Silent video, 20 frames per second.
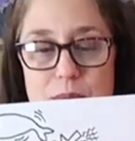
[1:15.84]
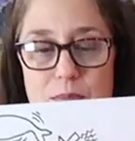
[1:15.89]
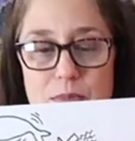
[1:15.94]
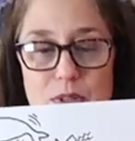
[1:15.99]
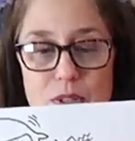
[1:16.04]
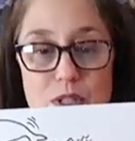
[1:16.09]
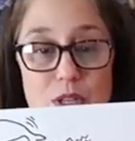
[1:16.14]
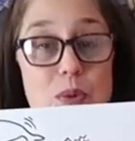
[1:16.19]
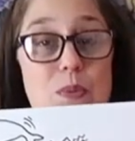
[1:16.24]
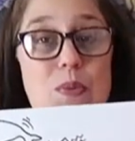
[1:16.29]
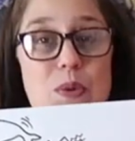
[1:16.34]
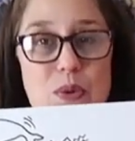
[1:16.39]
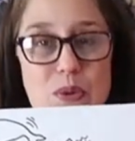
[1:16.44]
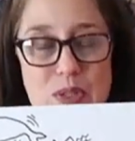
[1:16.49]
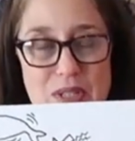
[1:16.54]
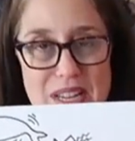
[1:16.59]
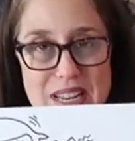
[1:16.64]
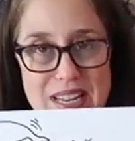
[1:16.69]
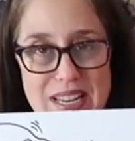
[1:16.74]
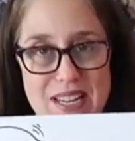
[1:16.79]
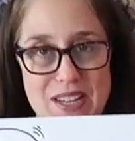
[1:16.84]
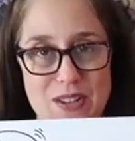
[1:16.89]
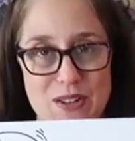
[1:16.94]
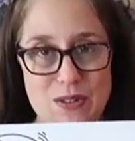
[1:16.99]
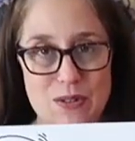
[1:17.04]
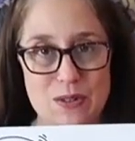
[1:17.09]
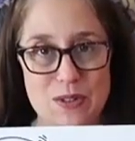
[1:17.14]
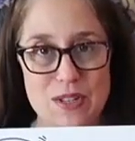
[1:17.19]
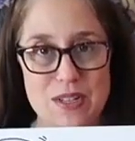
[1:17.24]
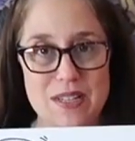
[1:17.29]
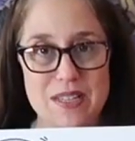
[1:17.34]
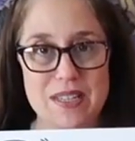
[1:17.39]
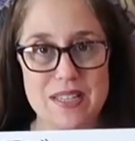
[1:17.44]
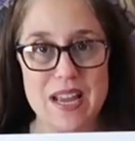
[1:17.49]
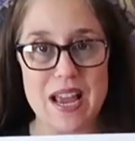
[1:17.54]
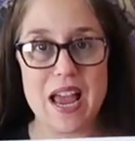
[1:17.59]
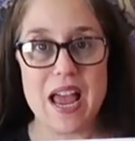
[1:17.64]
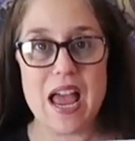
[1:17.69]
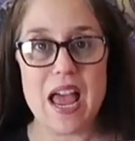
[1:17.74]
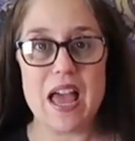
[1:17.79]
symbols that he uses,
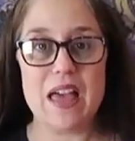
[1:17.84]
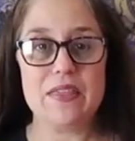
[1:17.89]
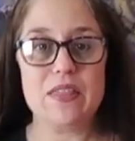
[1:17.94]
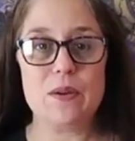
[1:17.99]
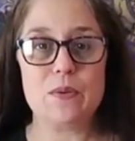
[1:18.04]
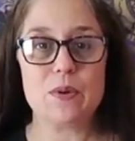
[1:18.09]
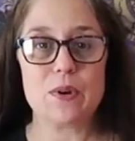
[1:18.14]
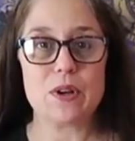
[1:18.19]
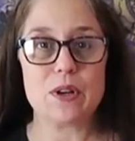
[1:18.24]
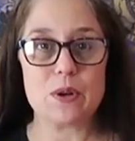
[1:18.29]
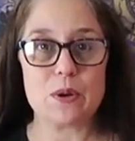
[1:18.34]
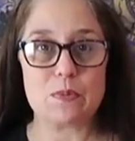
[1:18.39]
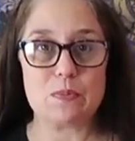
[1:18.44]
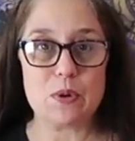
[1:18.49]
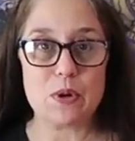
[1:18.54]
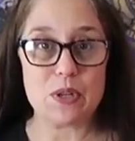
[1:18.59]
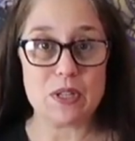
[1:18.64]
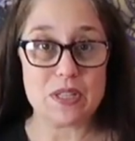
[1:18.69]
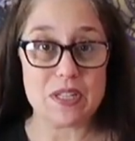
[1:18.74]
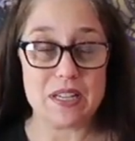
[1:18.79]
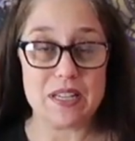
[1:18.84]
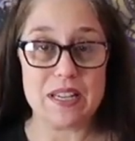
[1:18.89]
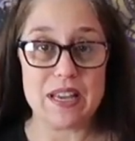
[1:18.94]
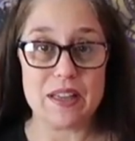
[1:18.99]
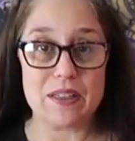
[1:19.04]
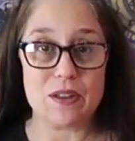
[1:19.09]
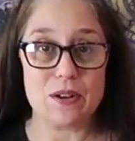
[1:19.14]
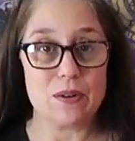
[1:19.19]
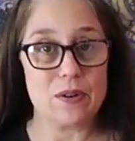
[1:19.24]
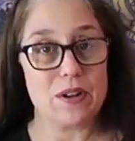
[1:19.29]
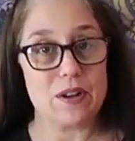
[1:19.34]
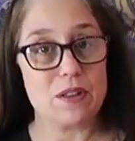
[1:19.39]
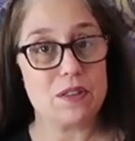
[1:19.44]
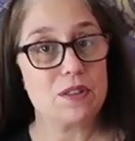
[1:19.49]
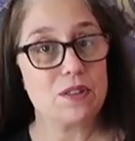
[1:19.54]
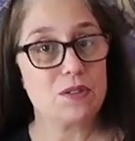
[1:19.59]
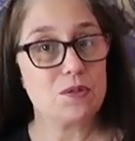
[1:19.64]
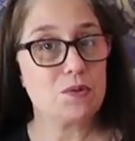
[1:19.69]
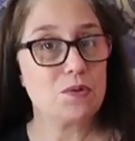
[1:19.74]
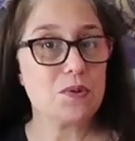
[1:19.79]
and then we're going to put it together in a
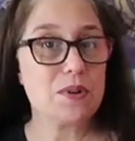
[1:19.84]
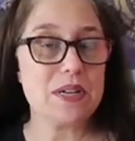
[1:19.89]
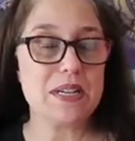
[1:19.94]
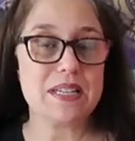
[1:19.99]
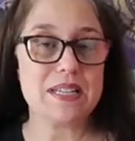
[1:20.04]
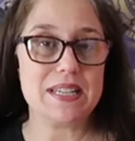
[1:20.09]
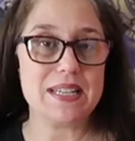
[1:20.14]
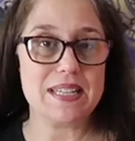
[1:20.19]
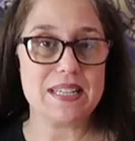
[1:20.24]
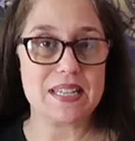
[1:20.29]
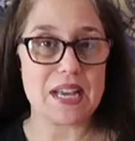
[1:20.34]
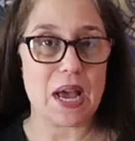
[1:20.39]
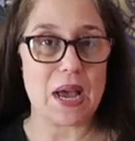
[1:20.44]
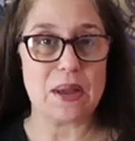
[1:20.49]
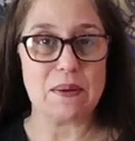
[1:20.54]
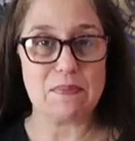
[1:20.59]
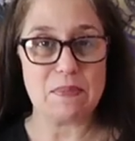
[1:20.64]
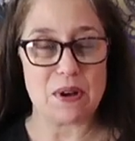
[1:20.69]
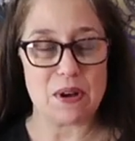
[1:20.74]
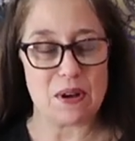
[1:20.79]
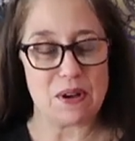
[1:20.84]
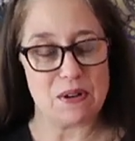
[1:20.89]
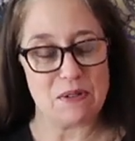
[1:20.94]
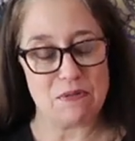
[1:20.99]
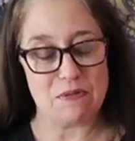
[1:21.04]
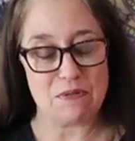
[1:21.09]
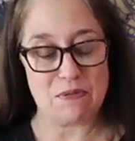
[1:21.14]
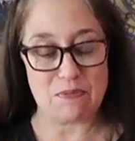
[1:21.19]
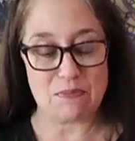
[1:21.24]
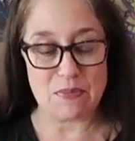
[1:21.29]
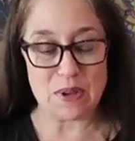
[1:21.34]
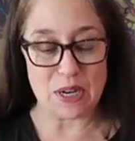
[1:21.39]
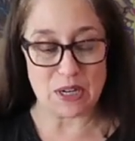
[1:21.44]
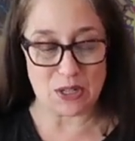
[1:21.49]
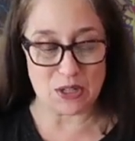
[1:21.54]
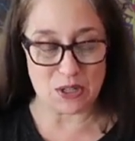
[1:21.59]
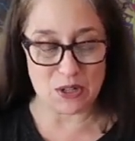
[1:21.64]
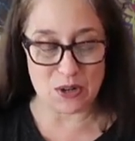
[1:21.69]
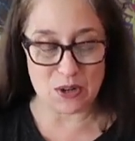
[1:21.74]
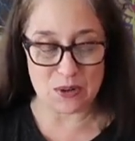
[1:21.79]
3D type of
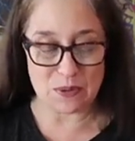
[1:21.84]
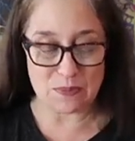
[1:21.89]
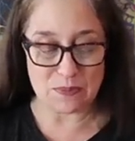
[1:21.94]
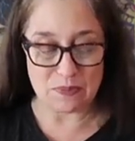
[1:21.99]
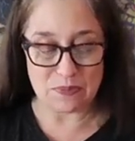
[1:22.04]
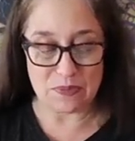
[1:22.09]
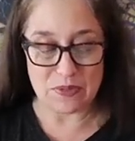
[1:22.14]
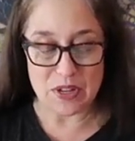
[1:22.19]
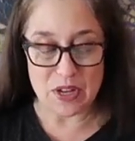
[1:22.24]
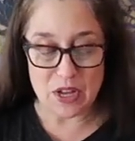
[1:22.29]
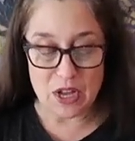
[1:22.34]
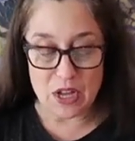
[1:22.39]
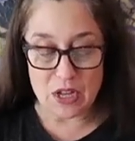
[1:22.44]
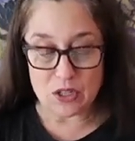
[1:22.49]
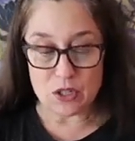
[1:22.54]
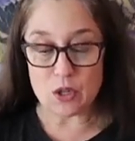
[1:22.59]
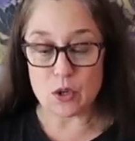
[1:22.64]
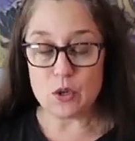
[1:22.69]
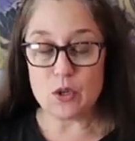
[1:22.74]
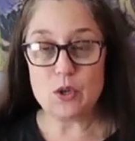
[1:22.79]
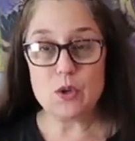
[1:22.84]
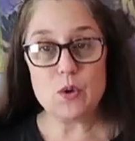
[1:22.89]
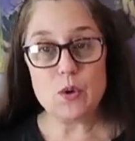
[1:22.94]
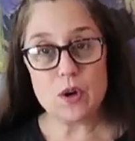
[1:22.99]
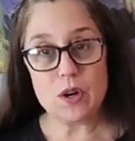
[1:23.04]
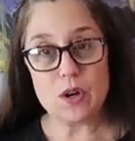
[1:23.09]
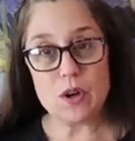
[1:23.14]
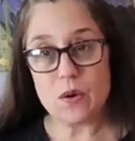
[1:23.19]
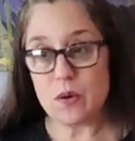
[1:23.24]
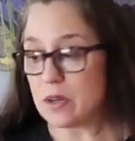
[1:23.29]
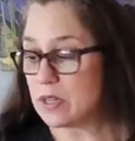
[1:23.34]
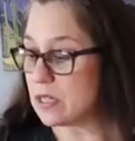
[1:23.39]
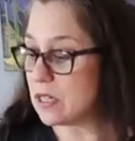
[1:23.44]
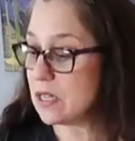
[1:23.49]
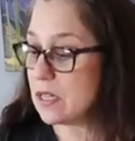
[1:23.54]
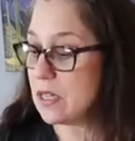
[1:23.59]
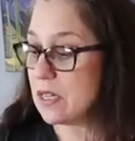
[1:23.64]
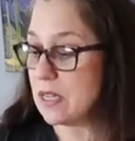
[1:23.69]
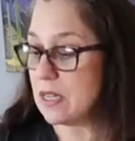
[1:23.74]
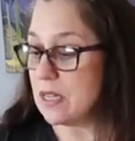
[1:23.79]
picture. So you are going
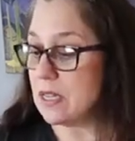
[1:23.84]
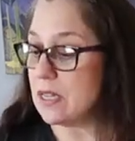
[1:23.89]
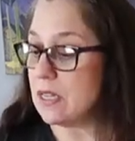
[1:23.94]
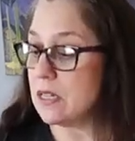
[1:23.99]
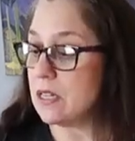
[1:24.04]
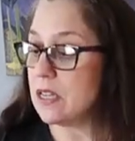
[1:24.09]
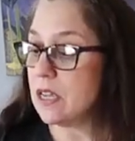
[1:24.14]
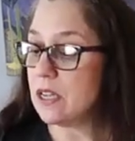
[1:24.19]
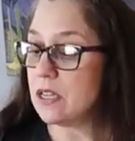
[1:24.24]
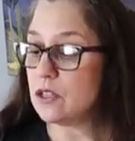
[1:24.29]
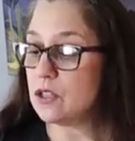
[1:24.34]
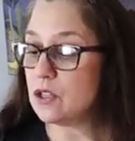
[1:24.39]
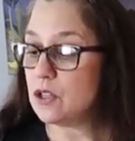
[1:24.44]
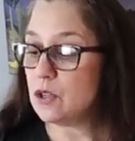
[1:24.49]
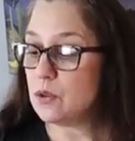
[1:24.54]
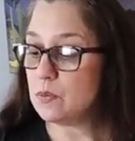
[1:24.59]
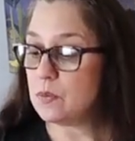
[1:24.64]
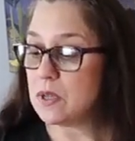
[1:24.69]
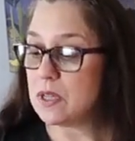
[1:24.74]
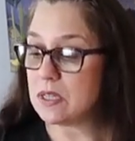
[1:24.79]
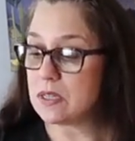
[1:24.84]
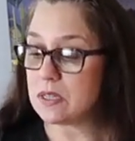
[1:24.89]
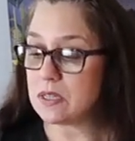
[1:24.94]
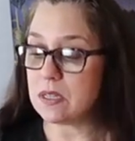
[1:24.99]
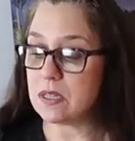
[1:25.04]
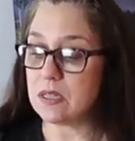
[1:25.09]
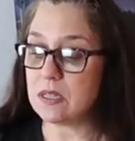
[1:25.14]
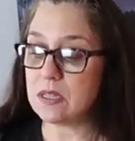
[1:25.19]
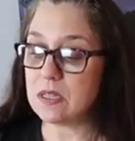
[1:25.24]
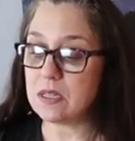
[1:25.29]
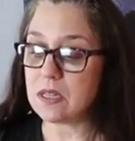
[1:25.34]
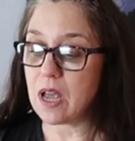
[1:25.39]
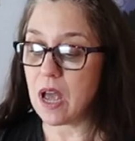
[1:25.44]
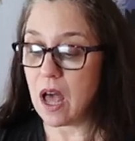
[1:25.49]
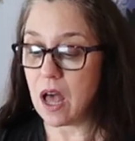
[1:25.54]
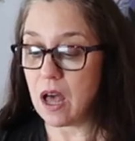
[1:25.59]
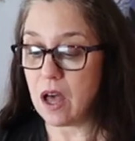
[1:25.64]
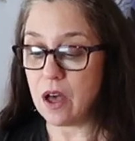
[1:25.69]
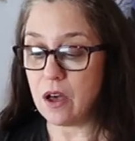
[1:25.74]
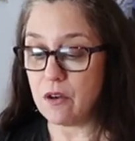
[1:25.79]
to need 2 pieces
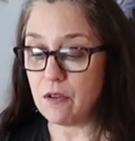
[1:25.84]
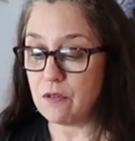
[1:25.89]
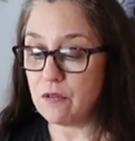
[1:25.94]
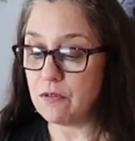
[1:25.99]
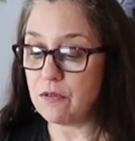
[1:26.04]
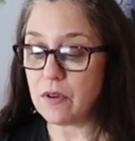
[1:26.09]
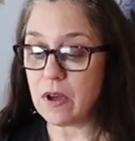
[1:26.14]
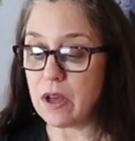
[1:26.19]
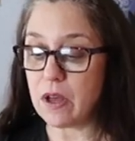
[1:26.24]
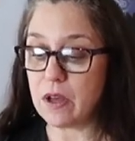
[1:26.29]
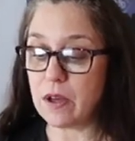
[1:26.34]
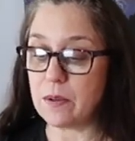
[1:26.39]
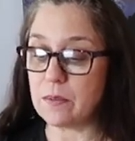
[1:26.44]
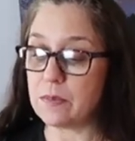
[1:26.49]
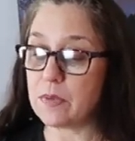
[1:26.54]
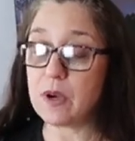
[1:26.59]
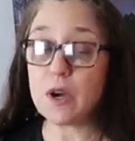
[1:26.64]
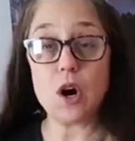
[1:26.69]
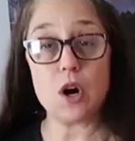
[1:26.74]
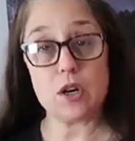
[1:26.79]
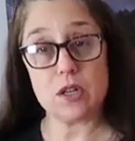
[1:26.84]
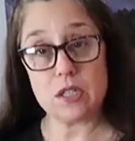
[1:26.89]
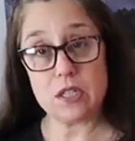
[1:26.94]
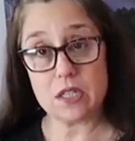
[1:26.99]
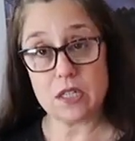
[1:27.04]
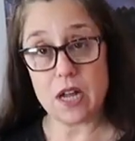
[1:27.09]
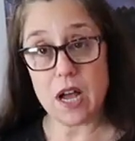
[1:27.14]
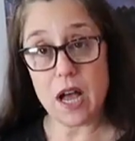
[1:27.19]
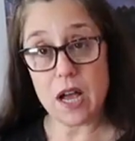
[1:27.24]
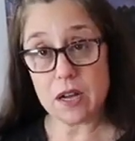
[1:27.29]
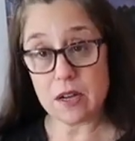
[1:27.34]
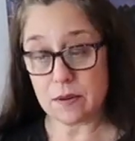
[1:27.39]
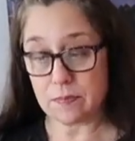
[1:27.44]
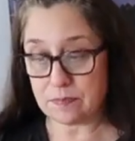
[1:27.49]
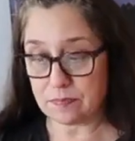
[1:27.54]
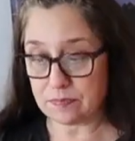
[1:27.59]
of cardstock,